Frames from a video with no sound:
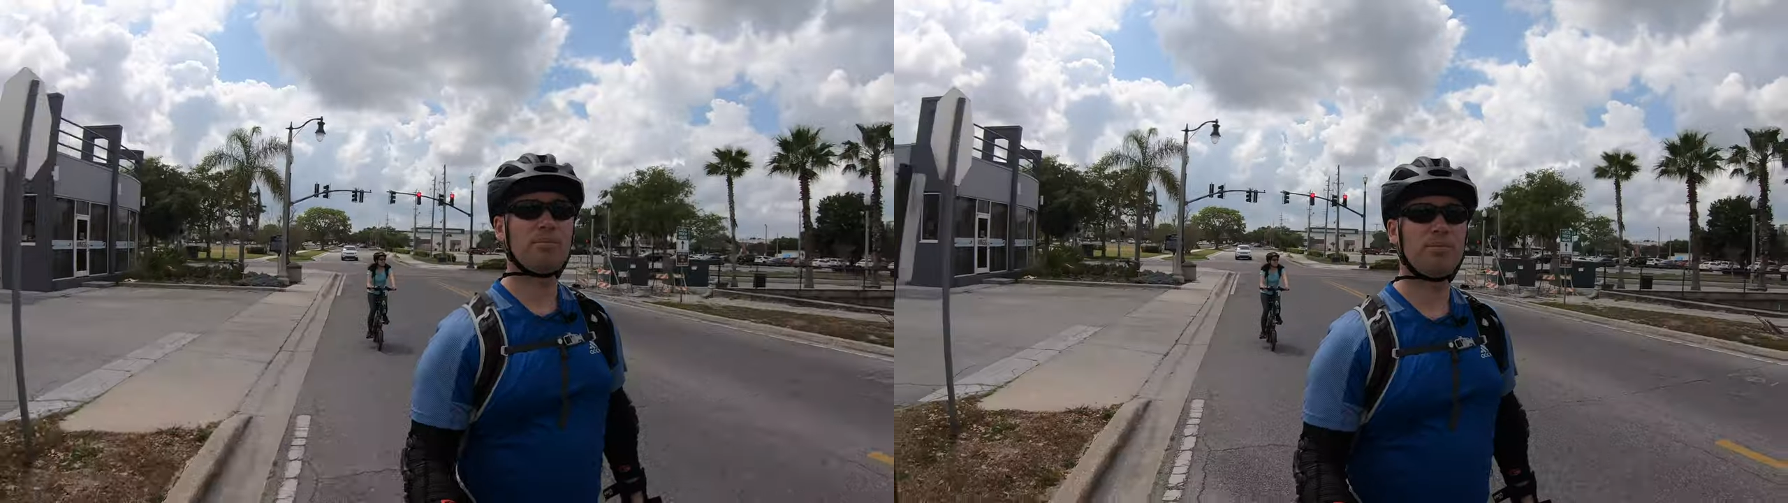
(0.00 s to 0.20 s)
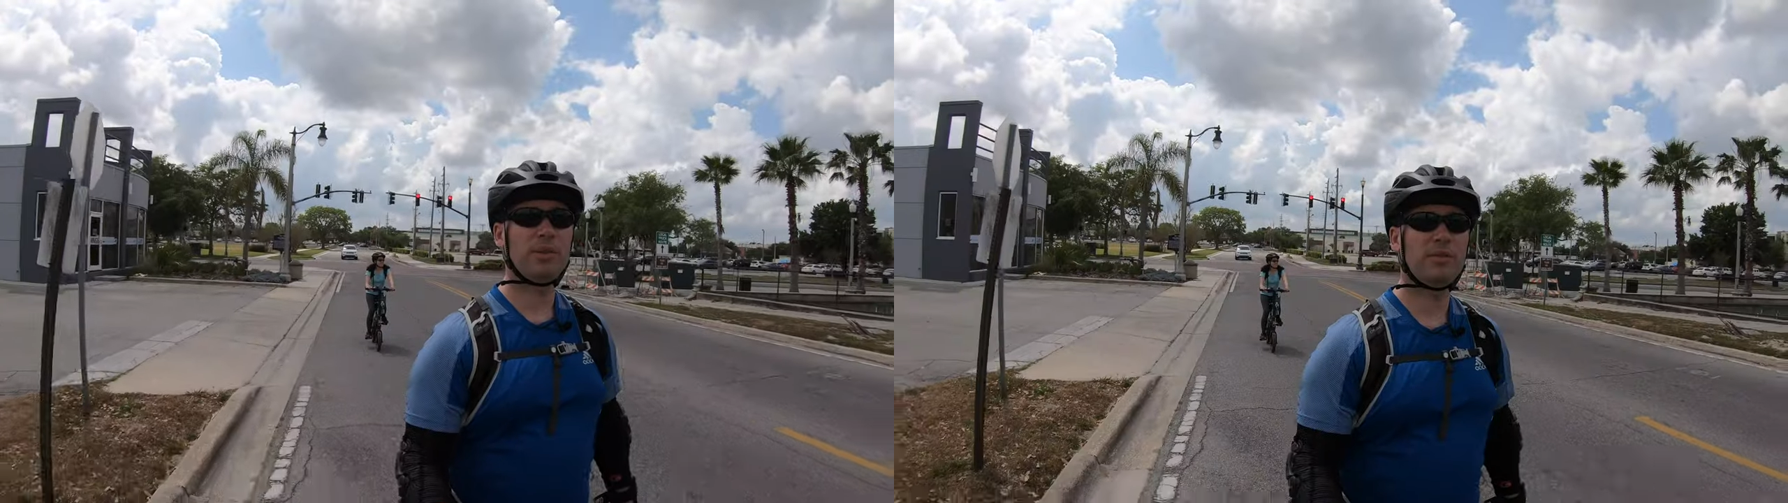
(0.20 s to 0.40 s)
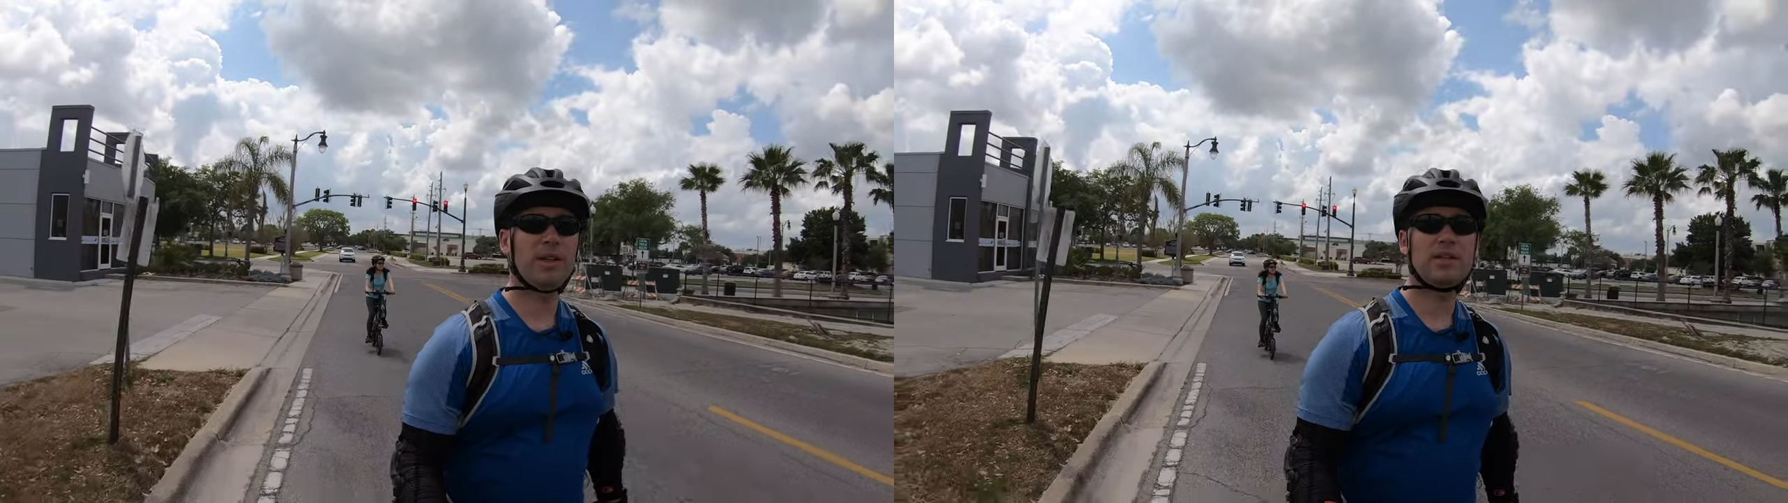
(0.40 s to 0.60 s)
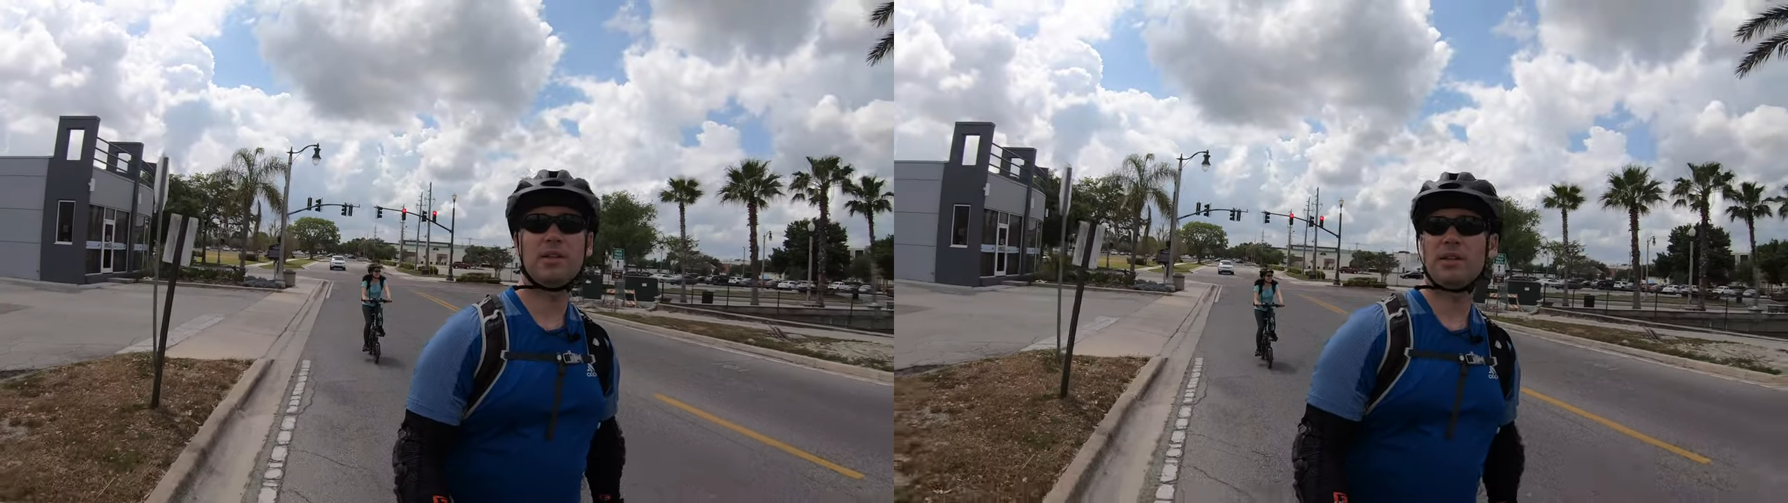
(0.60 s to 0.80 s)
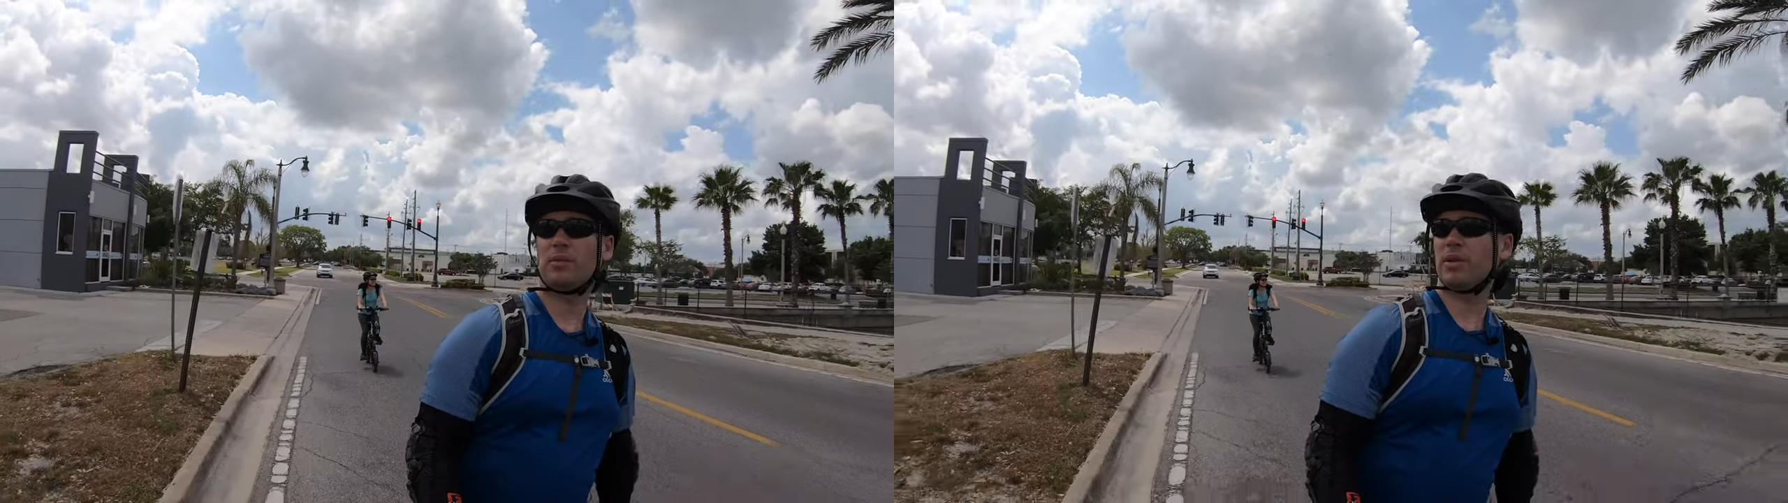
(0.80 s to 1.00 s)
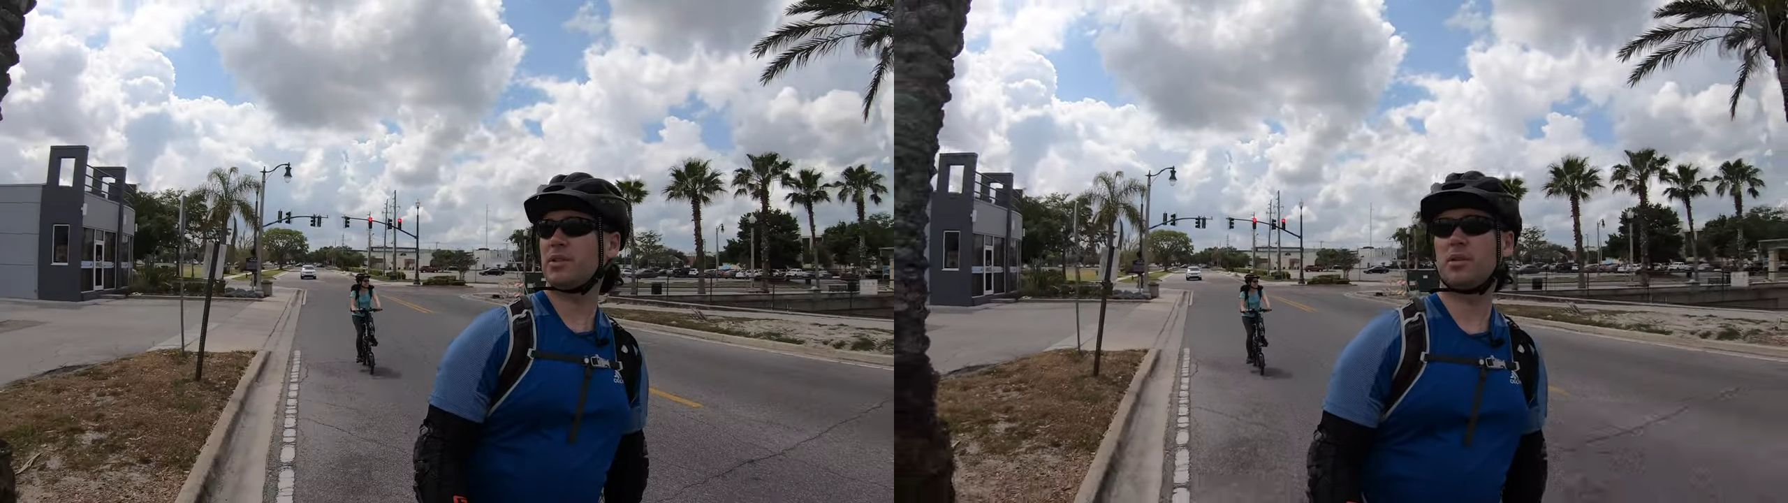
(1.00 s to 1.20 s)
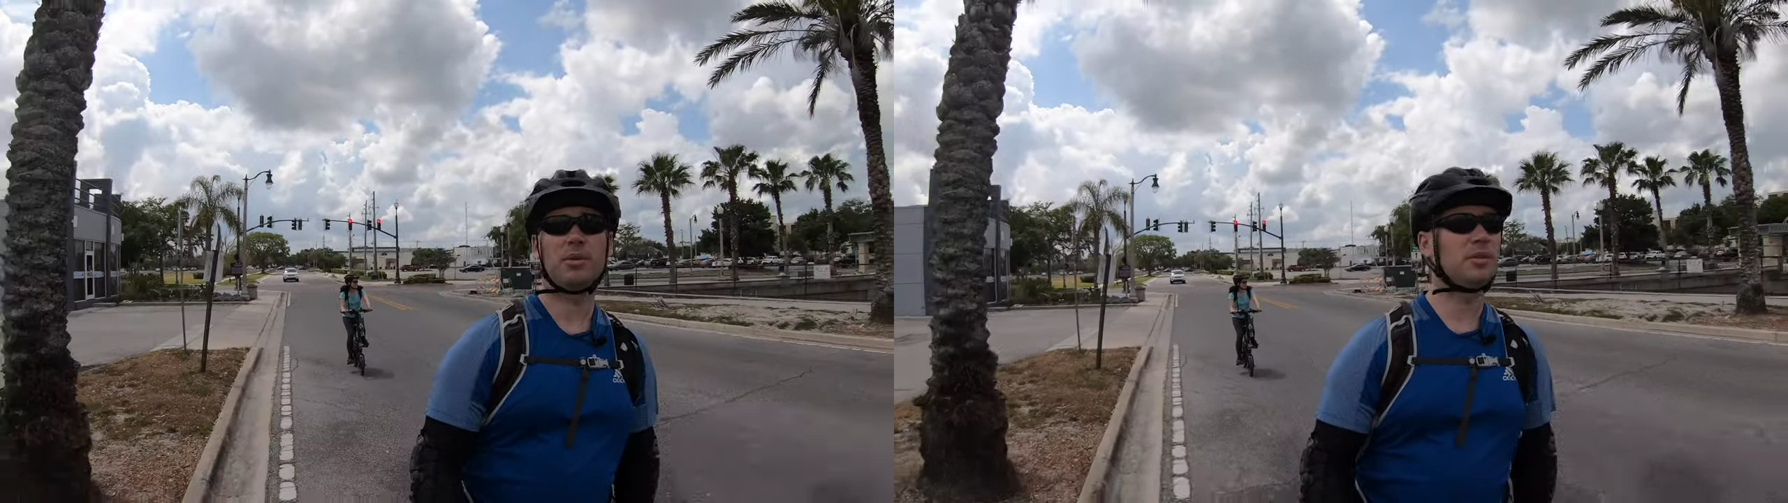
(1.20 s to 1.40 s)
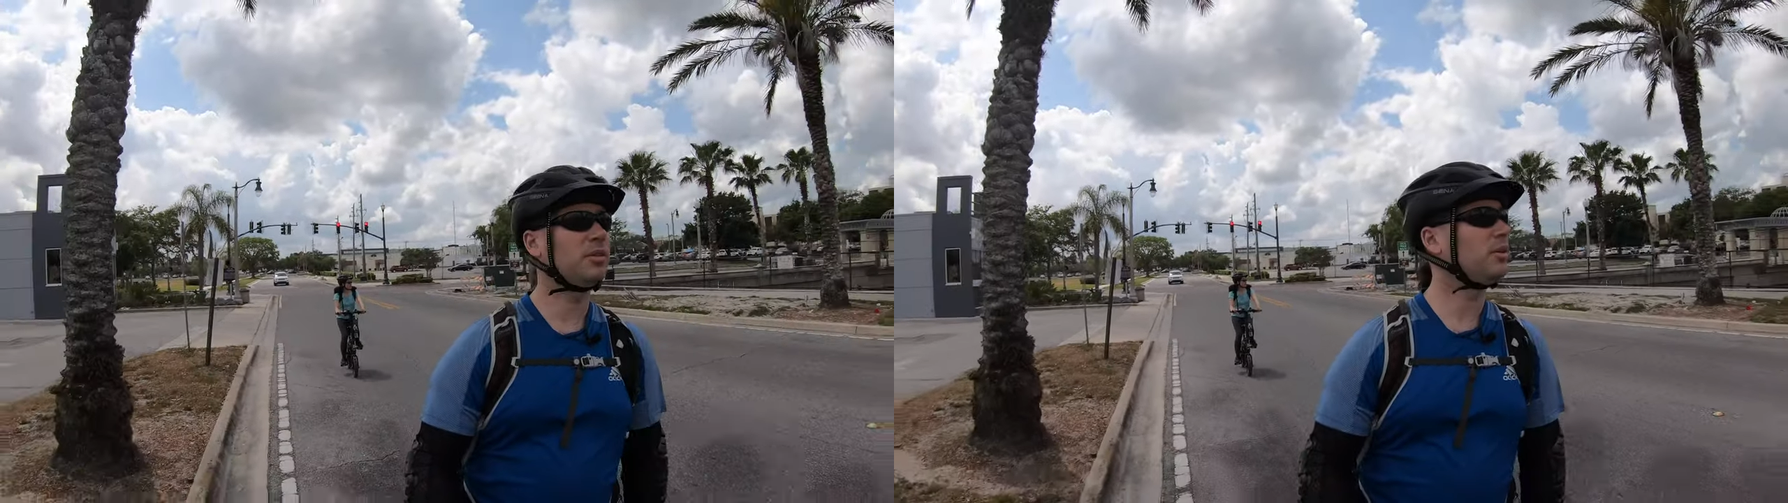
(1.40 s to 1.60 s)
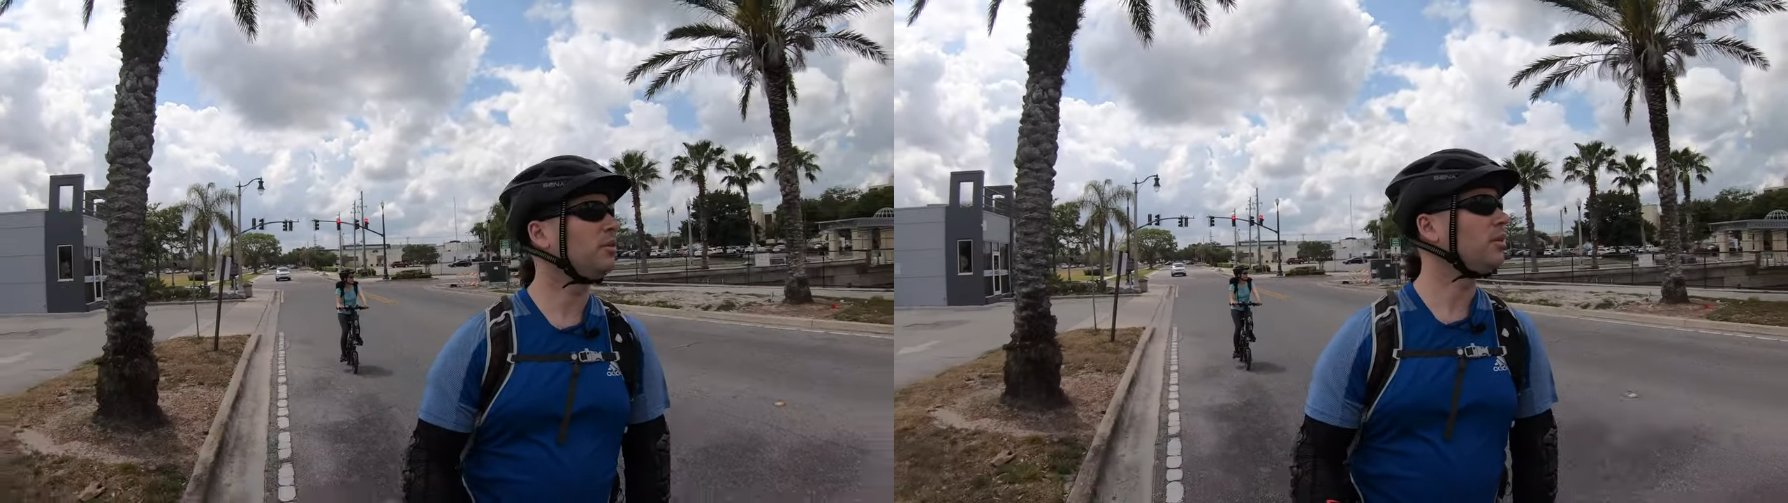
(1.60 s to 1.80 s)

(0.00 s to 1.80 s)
Pretty fancy looking restaurant too.